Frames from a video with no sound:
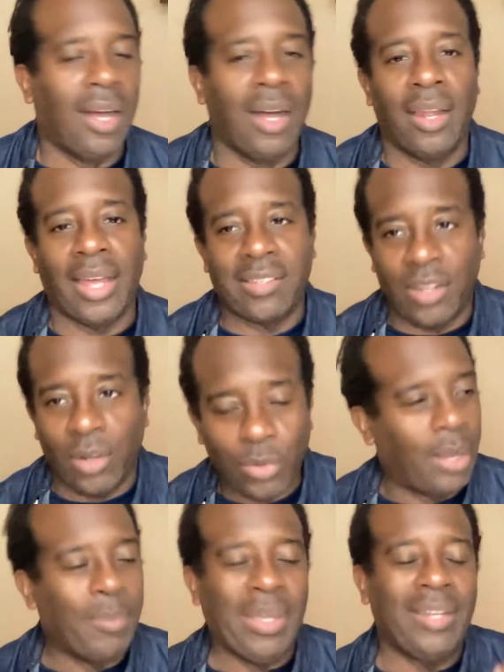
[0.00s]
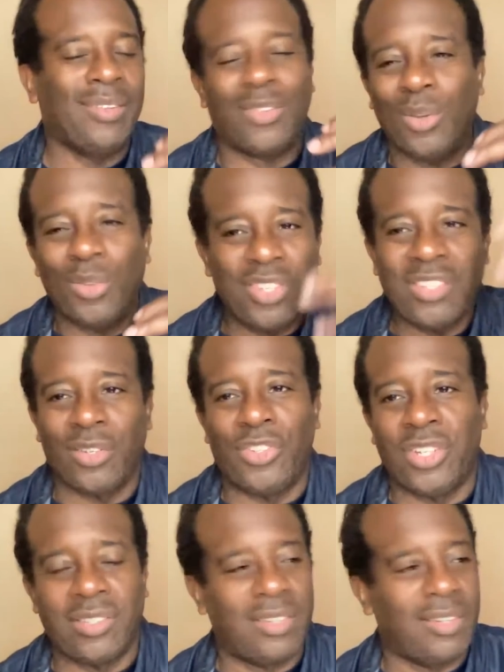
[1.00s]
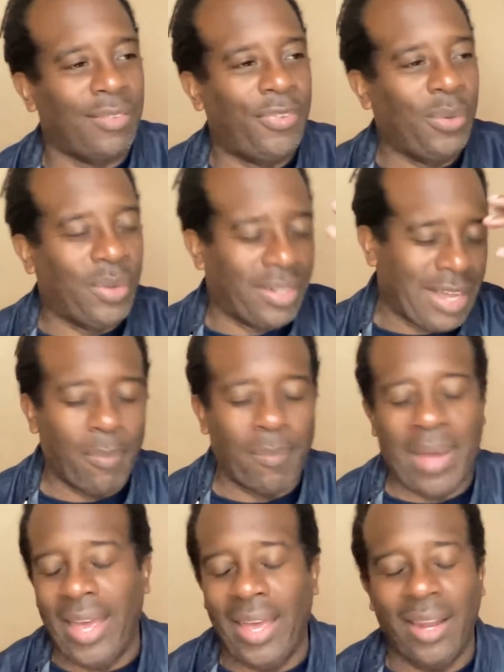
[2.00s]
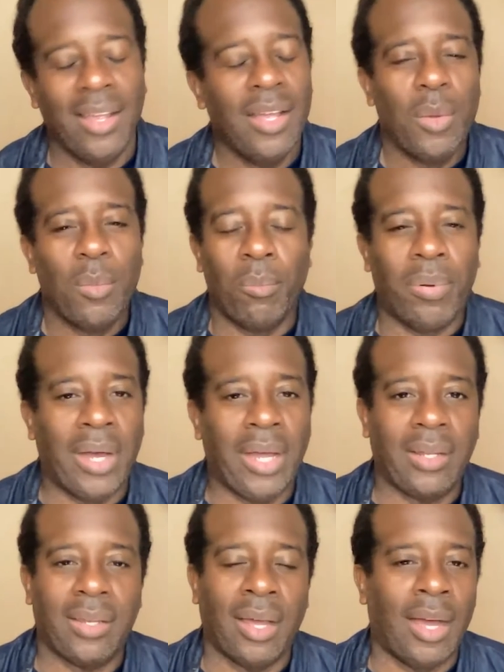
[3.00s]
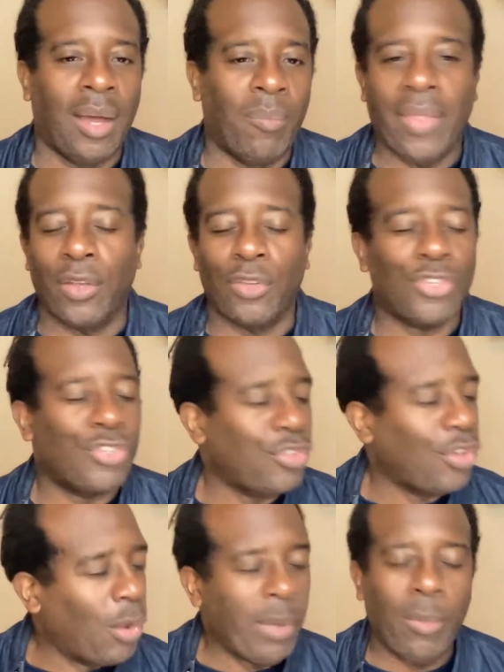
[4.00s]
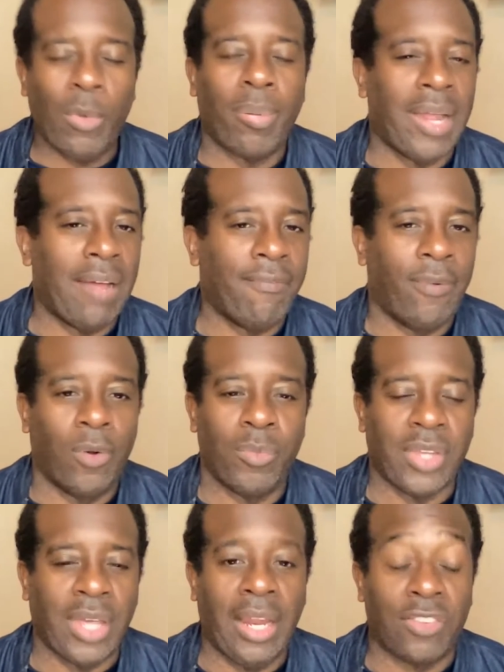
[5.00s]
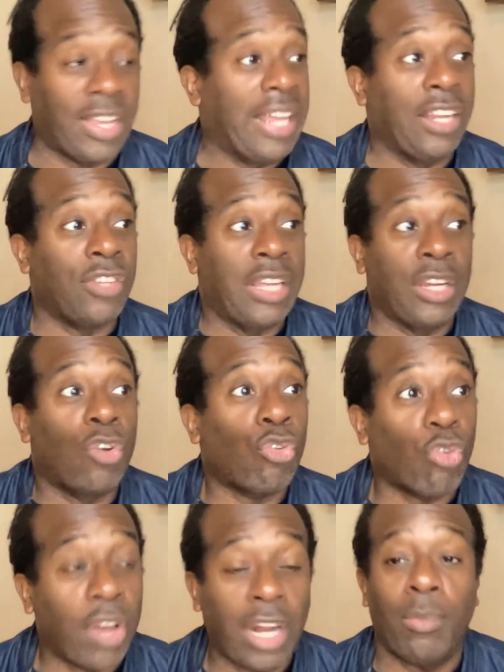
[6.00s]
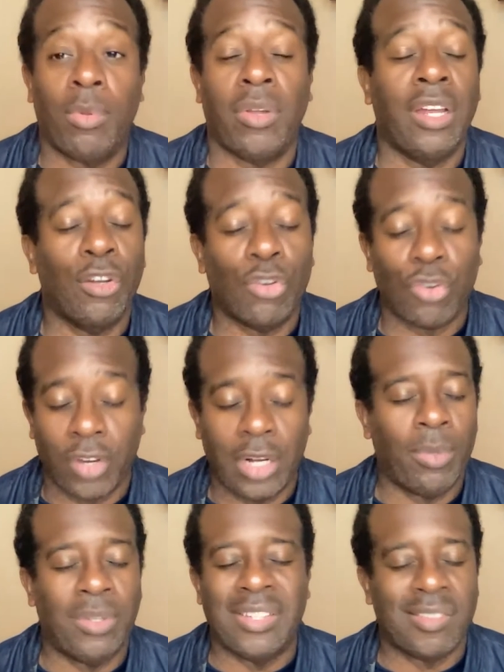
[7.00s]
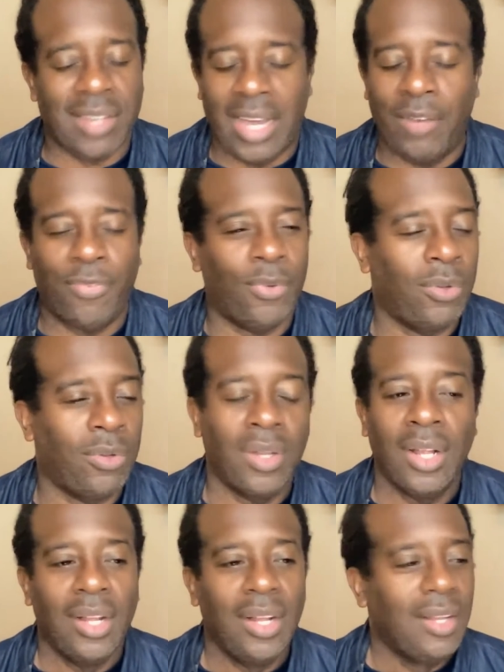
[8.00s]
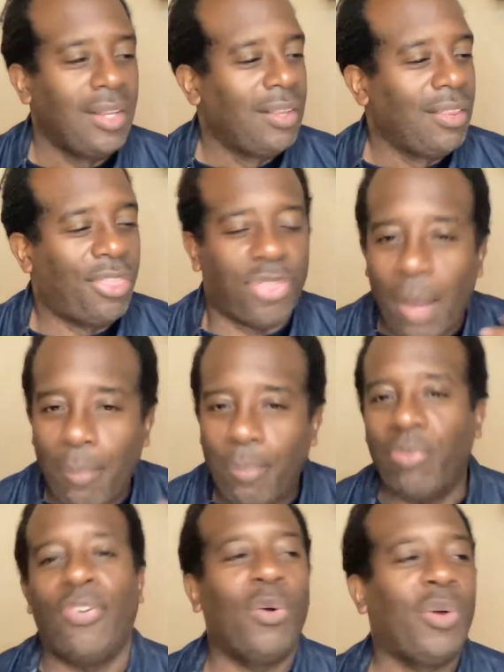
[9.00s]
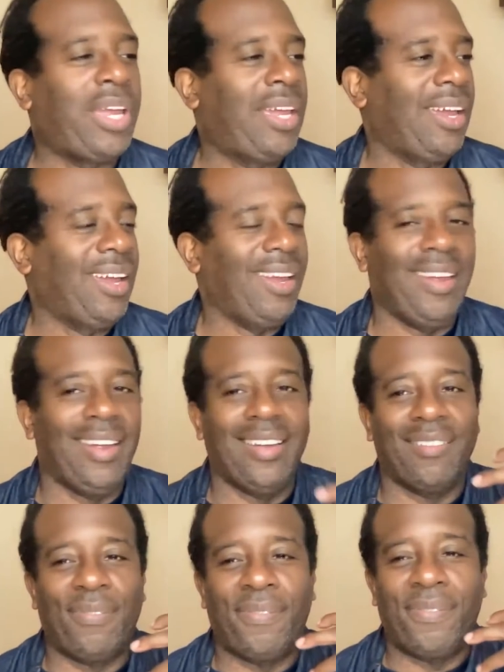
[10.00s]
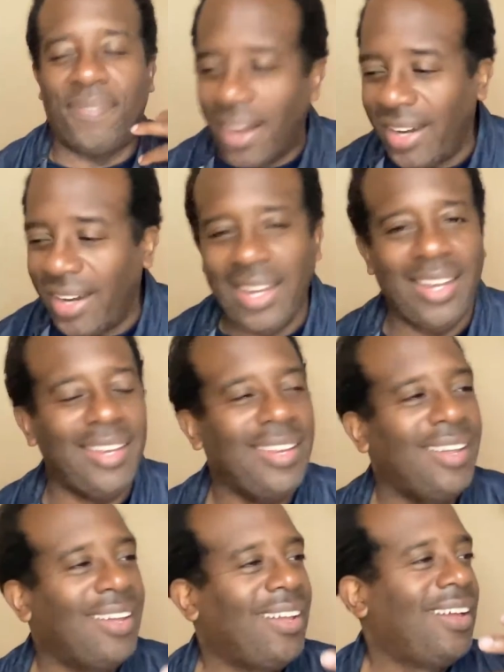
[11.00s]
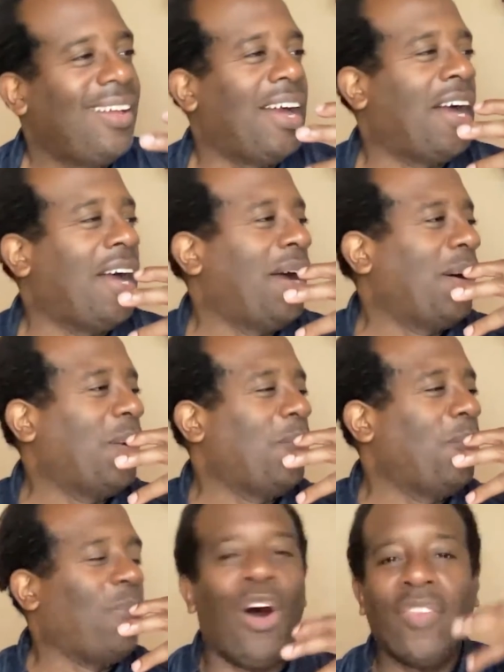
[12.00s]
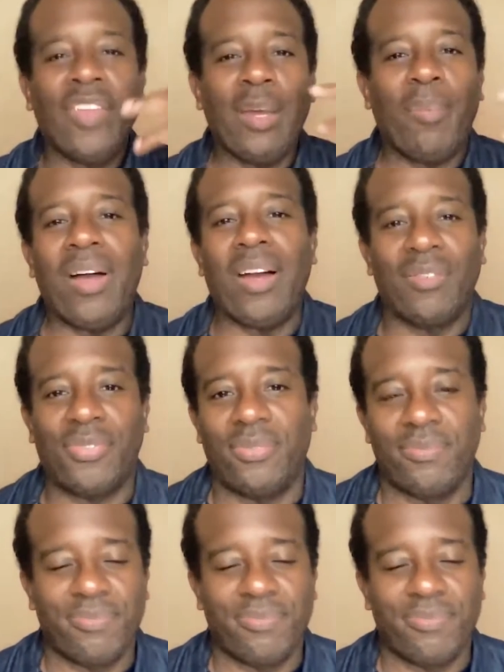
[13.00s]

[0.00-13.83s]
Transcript: like I said, I mean these are just a few at the top of my head. But yeah, there's so many more platforms, and it's incredible, insightful, thought provoking, funny, all the above.